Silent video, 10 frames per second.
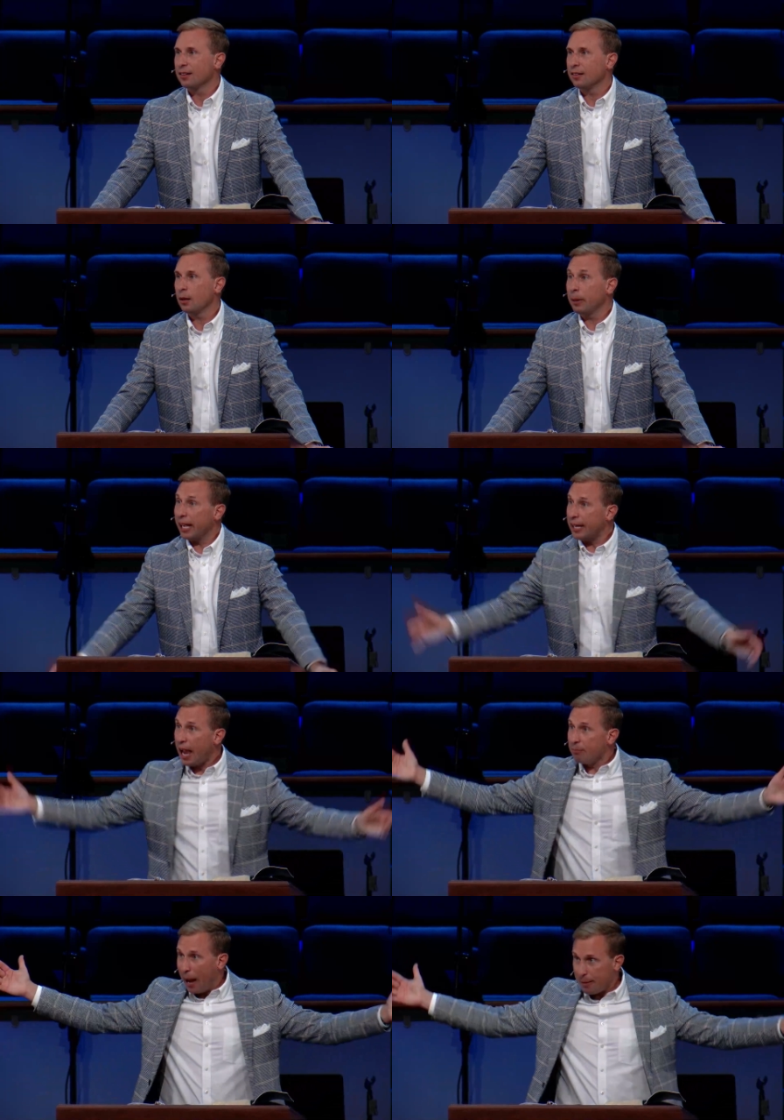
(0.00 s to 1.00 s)
They began to
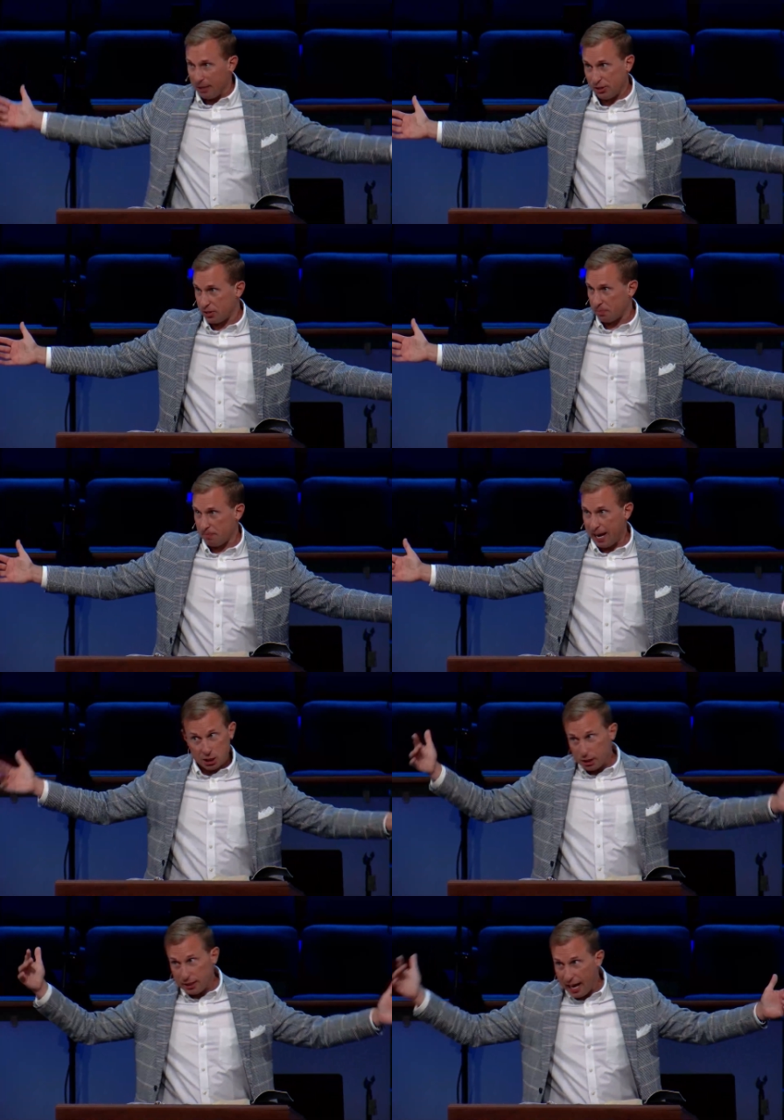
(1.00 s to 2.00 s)
have babies.
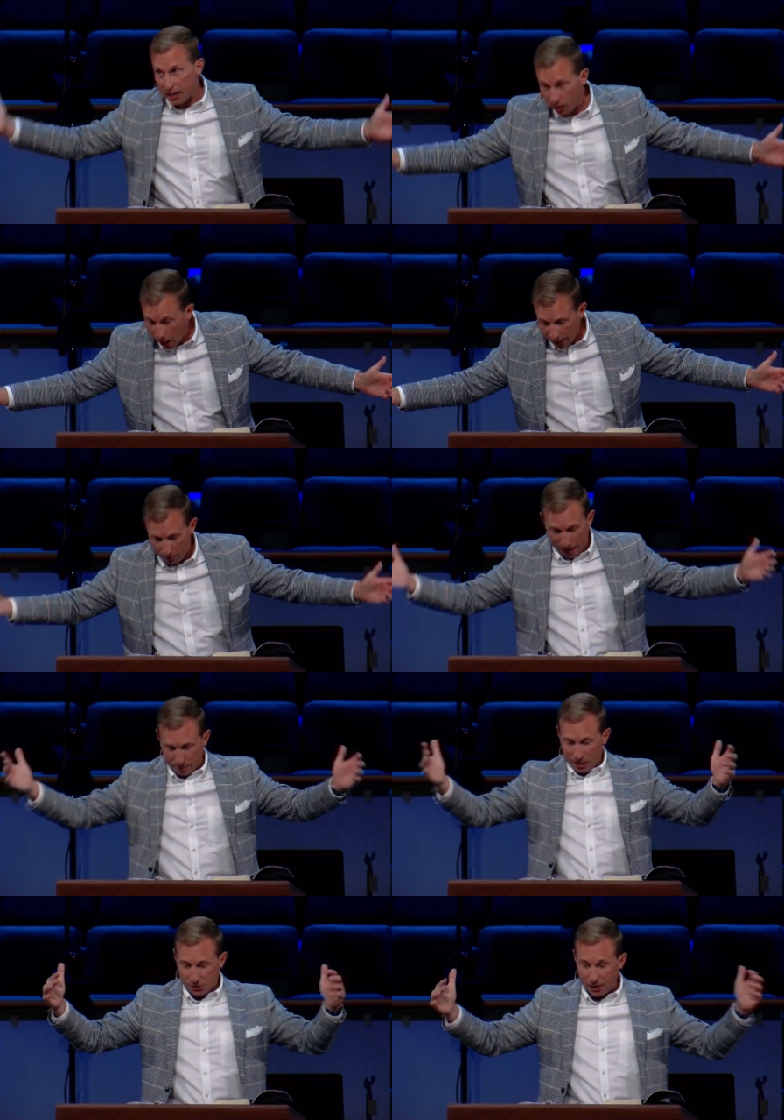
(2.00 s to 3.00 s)
Actually, they had a lot of
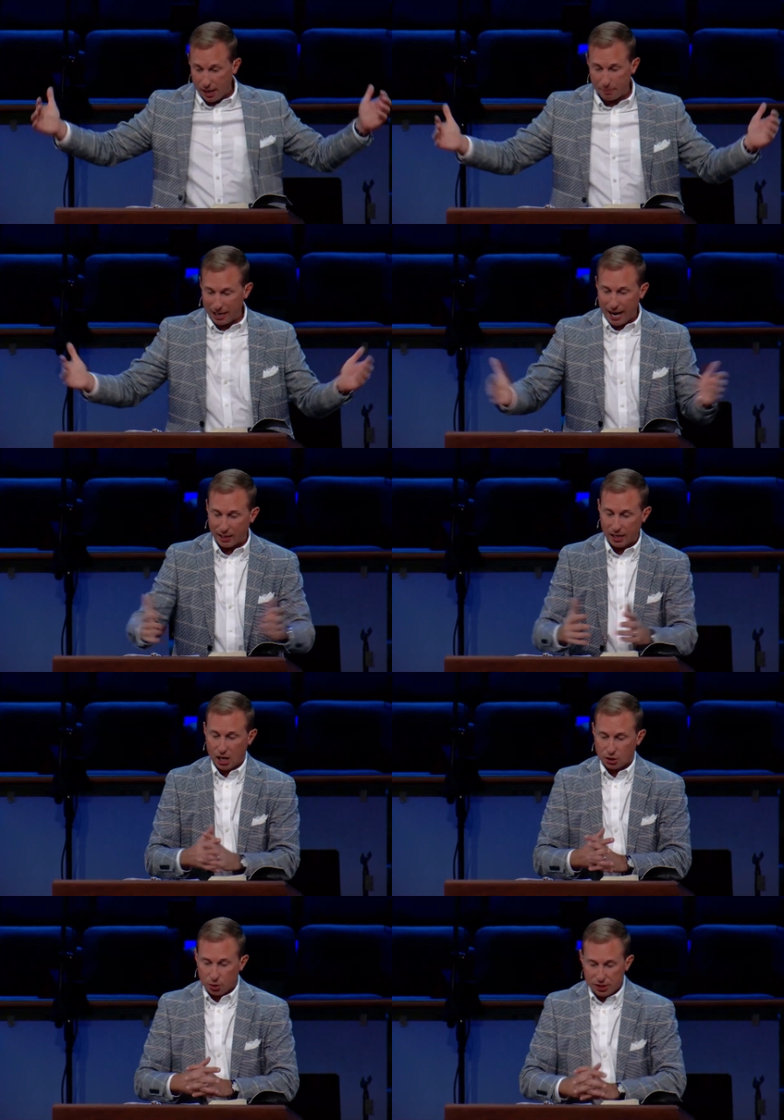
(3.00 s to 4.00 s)
babies and they began
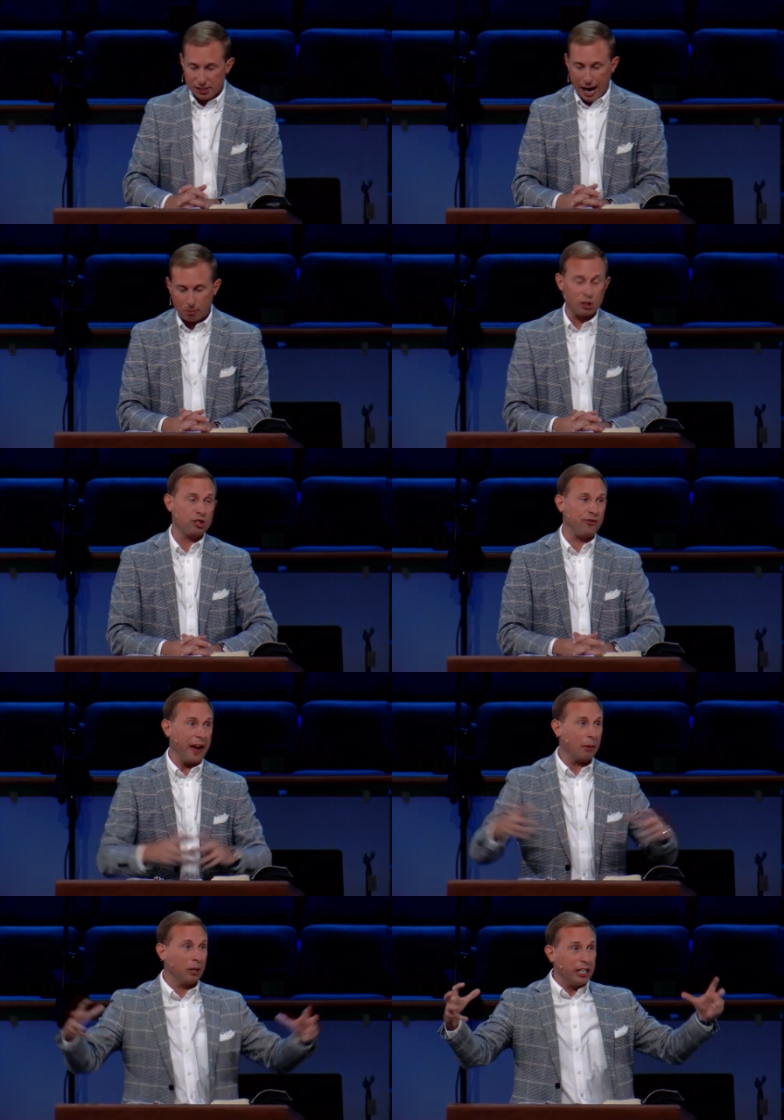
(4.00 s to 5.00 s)
to establish
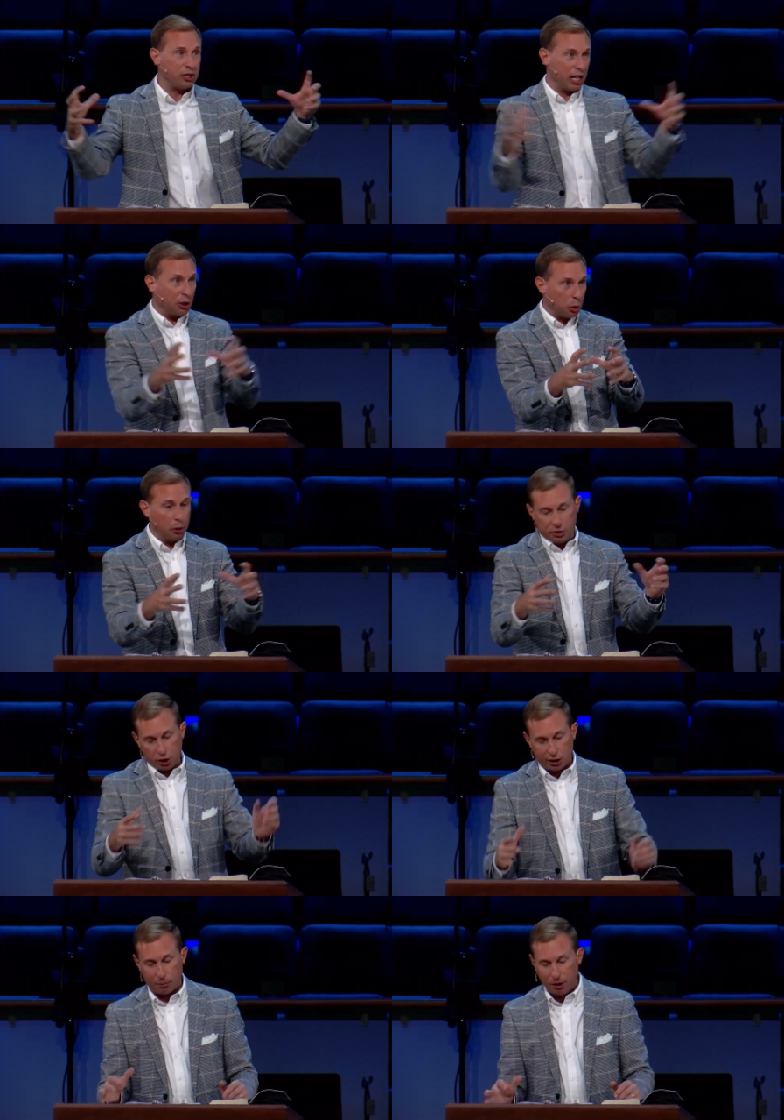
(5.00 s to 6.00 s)
families. They drew into
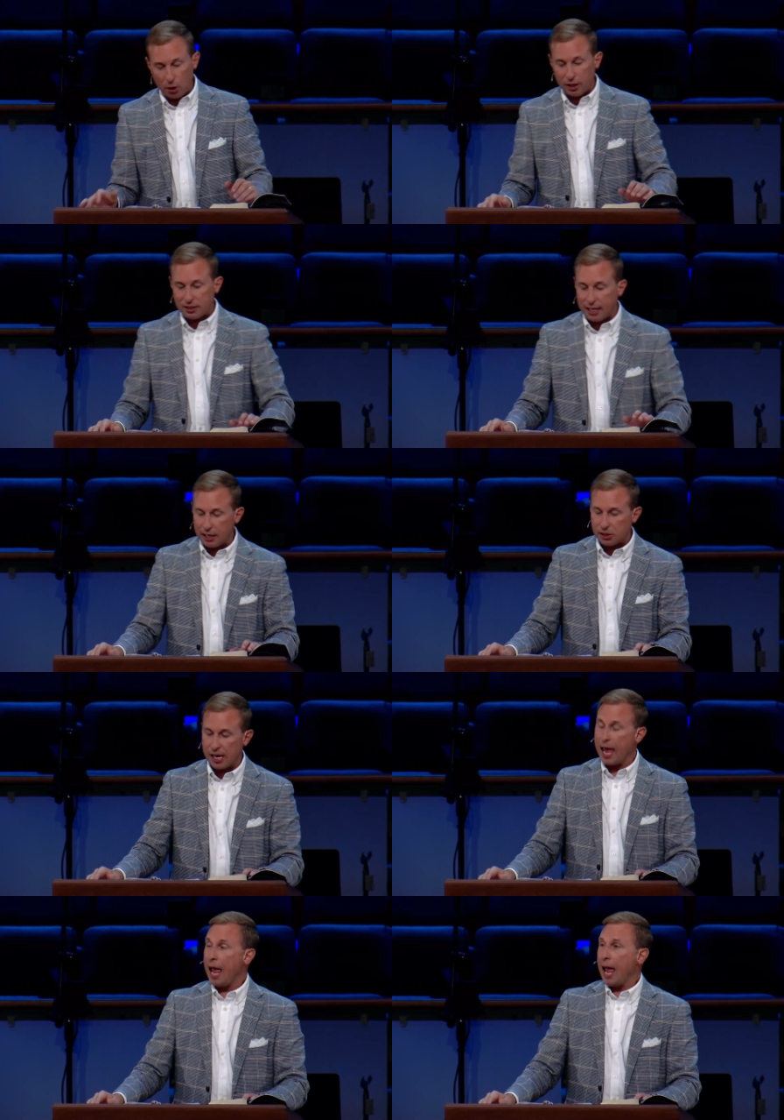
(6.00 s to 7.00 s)
communities.
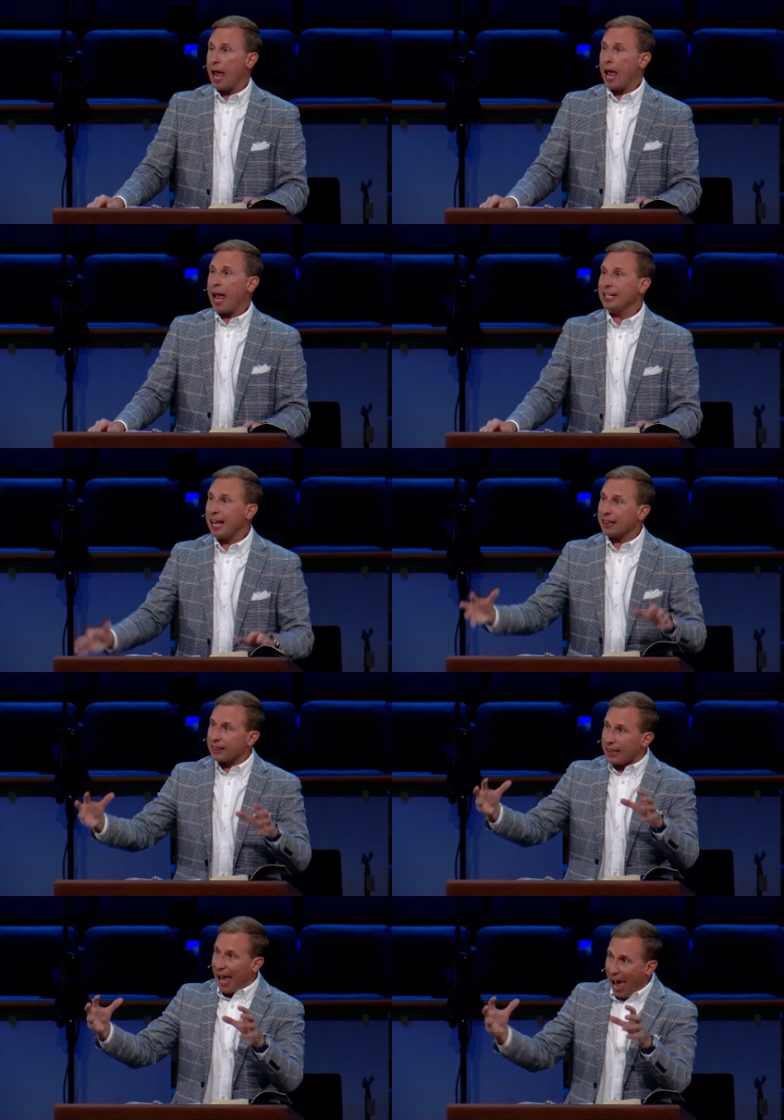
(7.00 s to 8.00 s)
And yet,
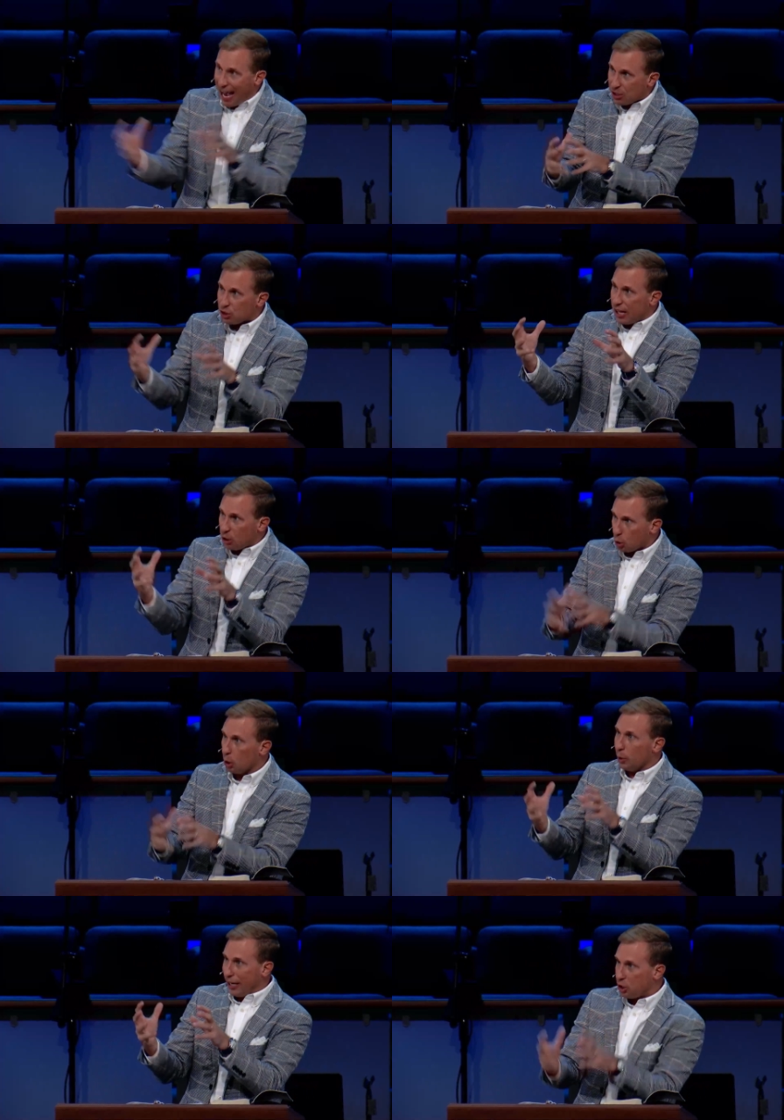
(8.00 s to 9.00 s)
as they
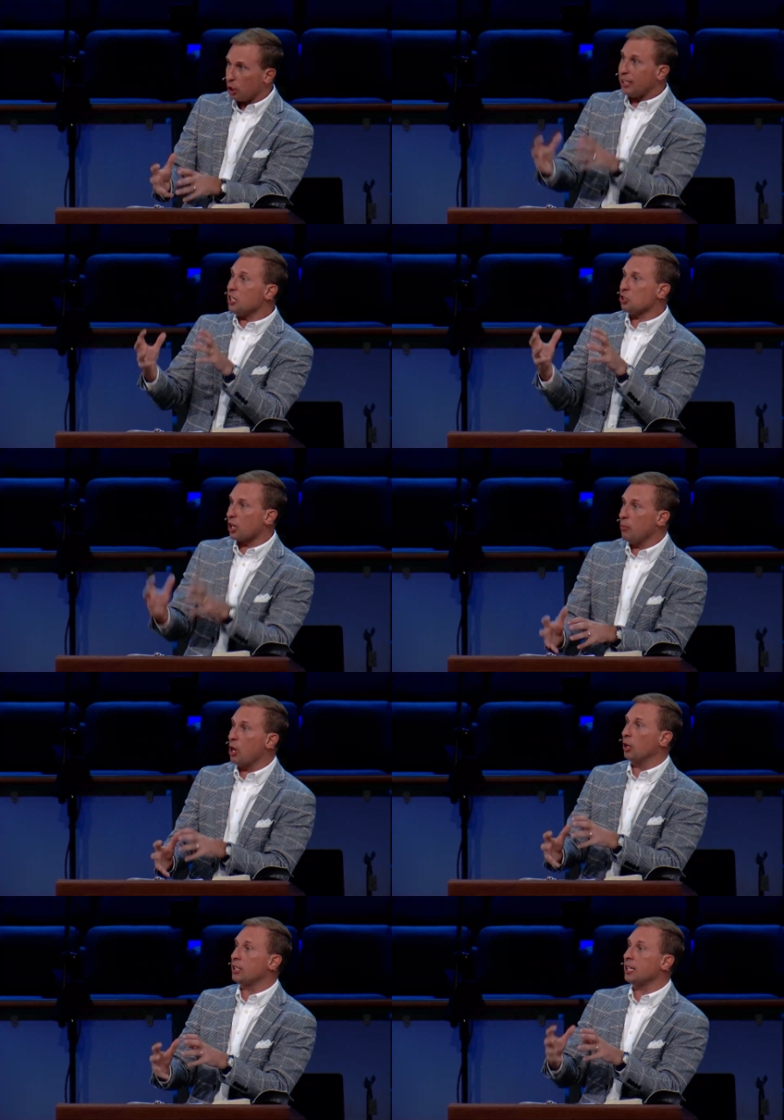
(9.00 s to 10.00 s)
drew into these
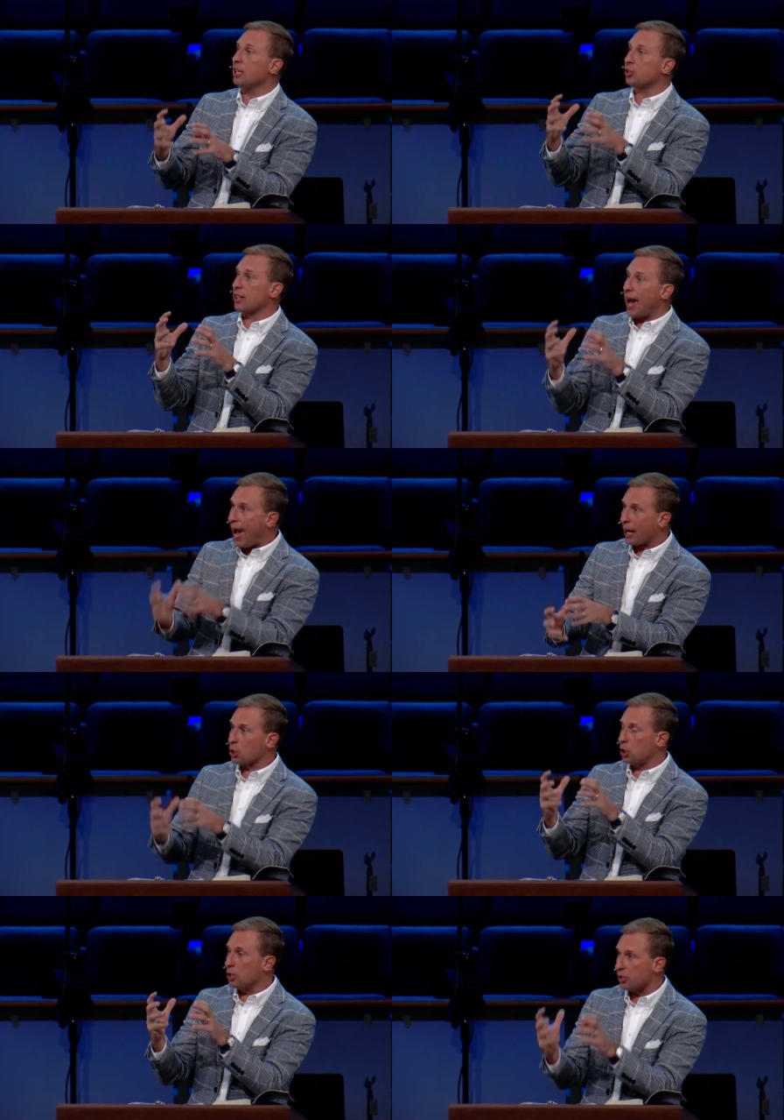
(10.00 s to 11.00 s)
communities, the
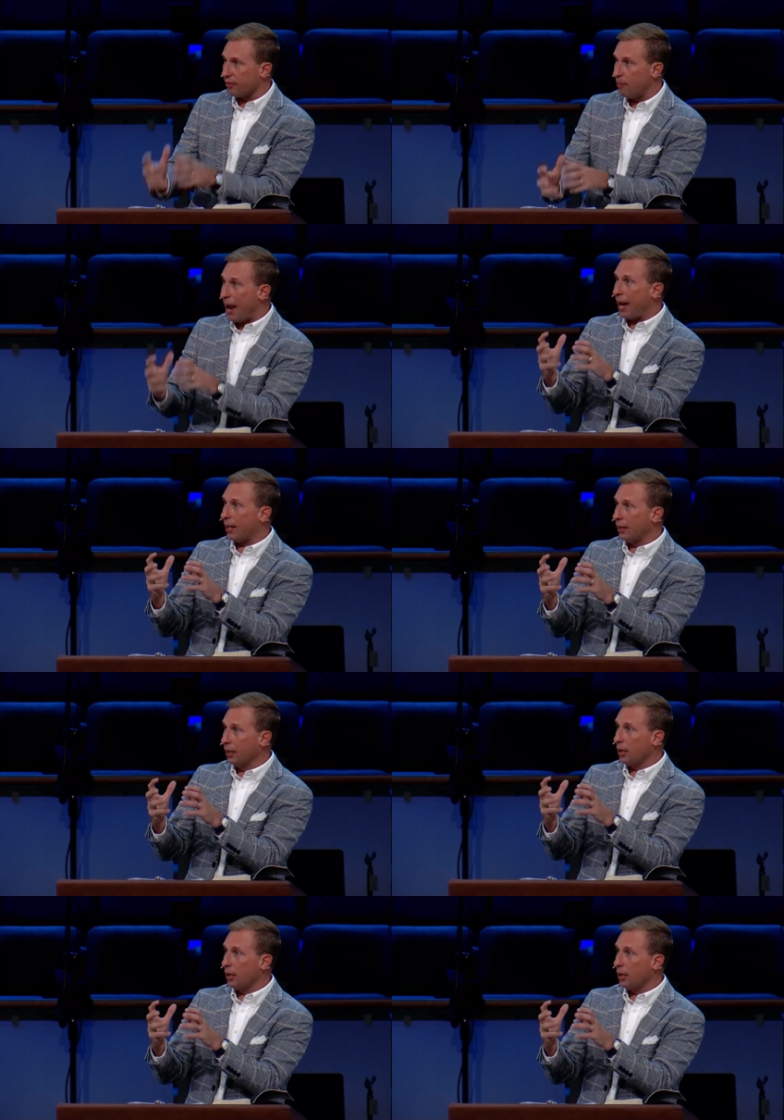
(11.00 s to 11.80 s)
actions of man